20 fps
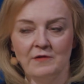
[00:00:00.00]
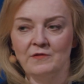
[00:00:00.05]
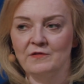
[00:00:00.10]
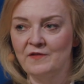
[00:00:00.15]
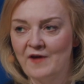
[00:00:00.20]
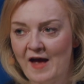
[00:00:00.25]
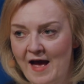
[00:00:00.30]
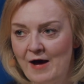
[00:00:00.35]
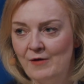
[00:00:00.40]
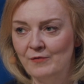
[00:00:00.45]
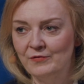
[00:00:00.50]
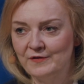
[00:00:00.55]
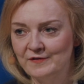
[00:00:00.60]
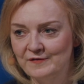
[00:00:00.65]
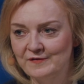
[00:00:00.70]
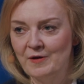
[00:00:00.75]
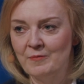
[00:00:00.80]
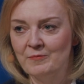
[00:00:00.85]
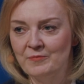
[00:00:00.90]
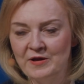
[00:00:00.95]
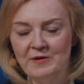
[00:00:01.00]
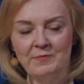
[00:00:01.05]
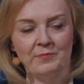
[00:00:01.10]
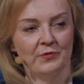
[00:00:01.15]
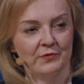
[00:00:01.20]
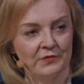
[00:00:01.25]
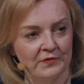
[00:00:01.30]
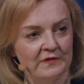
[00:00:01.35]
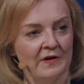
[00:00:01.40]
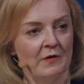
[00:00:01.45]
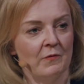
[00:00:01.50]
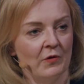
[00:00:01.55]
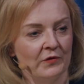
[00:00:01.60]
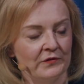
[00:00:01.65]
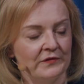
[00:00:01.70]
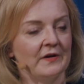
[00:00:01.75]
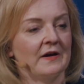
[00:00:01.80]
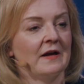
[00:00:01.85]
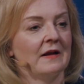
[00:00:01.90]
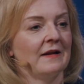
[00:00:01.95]
doubt that some people still
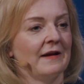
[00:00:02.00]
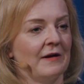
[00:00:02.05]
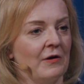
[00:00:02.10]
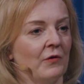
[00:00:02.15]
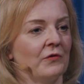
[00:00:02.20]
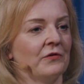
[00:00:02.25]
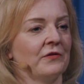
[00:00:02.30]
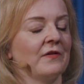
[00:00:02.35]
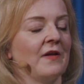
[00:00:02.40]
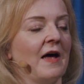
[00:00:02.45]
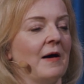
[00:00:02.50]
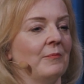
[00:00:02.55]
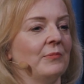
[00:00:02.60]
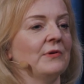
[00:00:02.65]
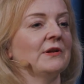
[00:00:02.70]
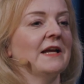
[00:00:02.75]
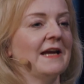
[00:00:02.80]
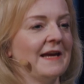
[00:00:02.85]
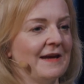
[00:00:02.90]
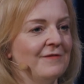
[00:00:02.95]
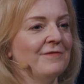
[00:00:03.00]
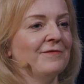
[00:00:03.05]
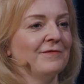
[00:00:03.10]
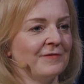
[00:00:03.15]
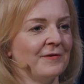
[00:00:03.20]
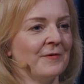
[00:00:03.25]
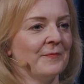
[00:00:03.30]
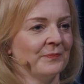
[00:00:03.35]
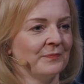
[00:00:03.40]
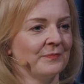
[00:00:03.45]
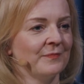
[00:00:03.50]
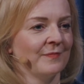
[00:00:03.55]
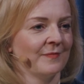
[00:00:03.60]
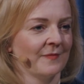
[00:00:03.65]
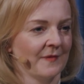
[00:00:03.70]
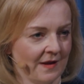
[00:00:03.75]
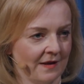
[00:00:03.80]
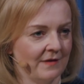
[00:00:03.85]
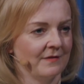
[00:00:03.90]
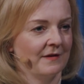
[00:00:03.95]
want to cling on to that belief
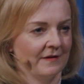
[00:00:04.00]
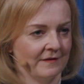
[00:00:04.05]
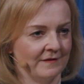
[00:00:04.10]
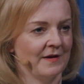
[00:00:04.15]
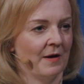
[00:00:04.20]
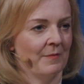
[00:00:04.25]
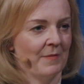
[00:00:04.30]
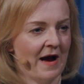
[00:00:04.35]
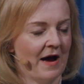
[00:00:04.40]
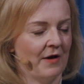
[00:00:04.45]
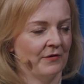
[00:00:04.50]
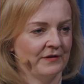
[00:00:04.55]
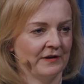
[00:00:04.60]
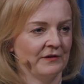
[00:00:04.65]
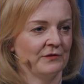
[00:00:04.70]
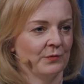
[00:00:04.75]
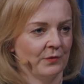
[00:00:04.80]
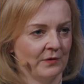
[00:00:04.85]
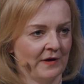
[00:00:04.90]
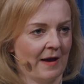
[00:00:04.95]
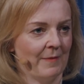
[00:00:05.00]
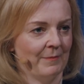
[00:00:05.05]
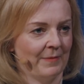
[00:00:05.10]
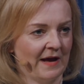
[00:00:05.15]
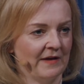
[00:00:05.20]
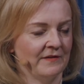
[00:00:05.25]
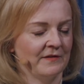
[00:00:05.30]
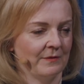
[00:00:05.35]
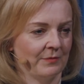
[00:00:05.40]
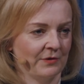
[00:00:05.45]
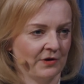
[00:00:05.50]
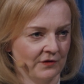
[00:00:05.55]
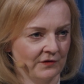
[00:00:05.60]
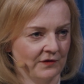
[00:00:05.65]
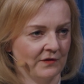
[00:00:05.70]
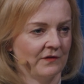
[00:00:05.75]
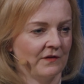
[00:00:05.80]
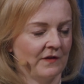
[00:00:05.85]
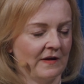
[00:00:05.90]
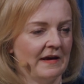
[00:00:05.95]
that somehow things will get better because
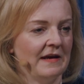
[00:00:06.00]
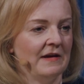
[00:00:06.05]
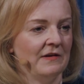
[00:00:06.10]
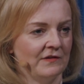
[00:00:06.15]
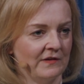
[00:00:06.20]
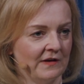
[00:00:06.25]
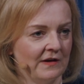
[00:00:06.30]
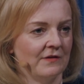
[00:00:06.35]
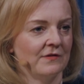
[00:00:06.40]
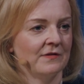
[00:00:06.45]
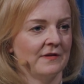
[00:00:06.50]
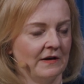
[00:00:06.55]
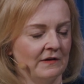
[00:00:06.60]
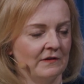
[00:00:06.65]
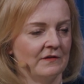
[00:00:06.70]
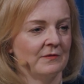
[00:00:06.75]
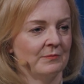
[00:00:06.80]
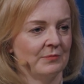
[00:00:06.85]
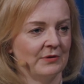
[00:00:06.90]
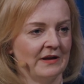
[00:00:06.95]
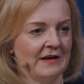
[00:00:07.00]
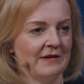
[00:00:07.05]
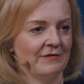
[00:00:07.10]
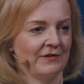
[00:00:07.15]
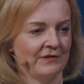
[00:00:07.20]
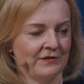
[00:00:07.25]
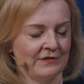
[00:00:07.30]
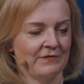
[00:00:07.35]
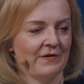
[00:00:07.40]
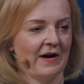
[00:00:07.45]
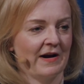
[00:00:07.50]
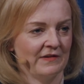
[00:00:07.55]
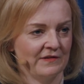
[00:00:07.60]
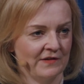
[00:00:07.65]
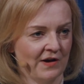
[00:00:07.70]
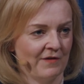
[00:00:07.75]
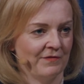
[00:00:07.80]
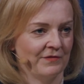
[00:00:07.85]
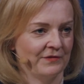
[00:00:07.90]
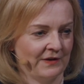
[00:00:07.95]
it's the easier thing to believe. It's a very
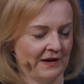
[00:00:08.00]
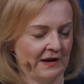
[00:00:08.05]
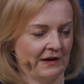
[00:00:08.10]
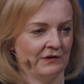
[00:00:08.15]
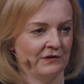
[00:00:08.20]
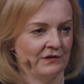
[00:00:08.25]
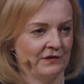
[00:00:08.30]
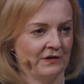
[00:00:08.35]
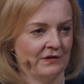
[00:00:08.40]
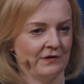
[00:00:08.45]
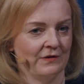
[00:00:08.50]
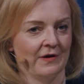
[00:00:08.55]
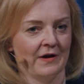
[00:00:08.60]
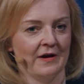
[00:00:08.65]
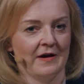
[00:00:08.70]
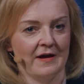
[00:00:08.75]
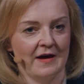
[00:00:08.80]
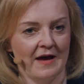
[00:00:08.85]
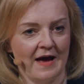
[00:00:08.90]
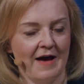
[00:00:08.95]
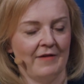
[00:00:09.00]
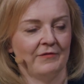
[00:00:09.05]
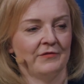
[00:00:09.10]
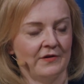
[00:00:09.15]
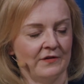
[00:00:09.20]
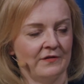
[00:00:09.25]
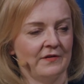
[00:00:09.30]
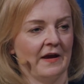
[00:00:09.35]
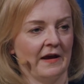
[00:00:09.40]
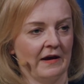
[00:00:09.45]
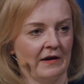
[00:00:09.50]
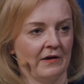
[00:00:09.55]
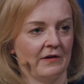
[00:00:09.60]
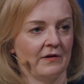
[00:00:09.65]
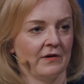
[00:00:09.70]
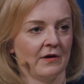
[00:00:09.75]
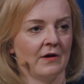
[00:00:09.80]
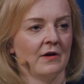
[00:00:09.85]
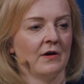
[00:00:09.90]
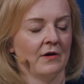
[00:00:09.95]
tough thing to have to
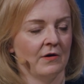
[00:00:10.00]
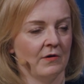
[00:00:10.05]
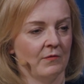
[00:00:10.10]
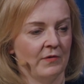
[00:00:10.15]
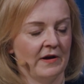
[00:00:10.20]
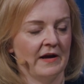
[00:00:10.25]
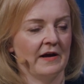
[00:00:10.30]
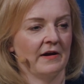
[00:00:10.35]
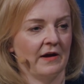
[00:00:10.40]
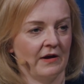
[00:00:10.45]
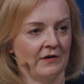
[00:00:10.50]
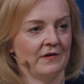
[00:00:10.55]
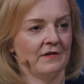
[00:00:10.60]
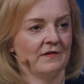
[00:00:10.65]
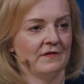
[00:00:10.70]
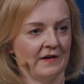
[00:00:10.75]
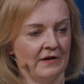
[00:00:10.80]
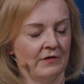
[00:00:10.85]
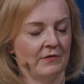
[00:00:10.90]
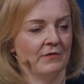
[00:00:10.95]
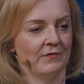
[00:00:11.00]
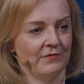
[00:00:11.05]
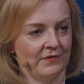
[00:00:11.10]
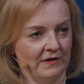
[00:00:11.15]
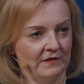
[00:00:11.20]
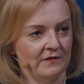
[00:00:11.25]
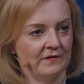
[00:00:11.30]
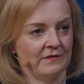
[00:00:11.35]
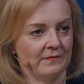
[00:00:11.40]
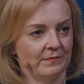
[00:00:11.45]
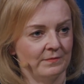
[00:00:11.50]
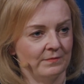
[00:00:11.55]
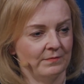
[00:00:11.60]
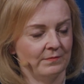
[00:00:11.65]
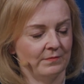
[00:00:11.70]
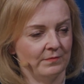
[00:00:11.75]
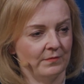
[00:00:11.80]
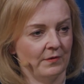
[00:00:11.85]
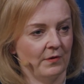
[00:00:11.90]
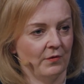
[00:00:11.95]
think we are going to deal with this
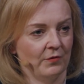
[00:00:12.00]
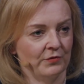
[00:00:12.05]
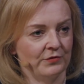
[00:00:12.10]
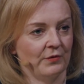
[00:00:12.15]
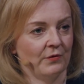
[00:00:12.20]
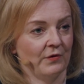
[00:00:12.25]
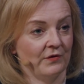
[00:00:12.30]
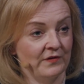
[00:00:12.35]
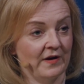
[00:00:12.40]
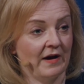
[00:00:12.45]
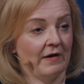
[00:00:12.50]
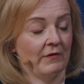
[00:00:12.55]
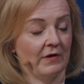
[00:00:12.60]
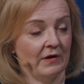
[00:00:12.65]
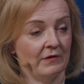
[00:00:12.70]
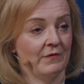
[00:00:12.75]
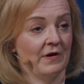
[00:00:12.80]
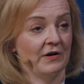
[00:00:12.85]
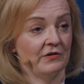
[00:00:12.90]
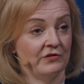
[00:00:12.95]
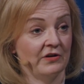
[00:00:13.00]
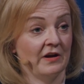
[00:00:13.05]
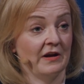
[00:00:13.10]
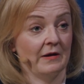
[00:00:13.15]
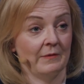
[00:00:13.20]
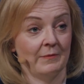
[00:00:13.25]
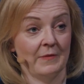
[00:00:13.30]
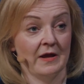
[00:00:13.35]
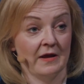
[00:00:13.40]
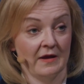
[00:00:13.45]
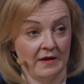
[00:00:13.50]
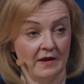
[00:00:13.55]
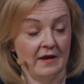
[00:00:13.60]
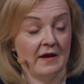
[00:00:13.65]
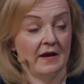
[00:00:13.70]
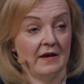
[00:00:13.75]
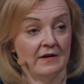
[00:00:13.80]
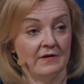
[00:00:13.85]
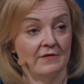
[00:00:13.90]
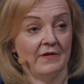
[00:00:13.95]
authoritarian regime
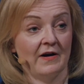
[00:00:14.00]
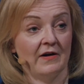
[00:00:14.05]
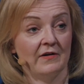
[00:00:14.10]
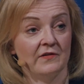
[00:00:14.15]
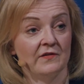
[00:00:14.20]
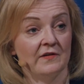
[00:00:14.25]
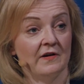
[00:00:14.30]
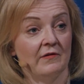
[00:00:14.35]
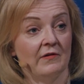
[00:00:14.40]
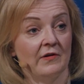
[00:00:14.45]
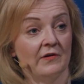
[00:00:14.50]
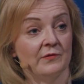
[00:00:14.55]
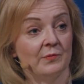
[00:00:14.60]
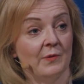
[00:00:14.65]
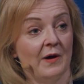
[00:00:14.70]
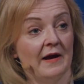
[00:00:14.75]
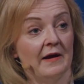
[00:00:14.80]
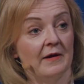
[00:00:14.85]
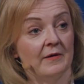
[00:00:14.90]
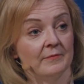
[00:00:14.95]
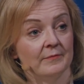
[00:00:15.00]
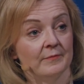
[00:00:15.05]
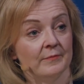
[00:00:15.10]
in a very serious way.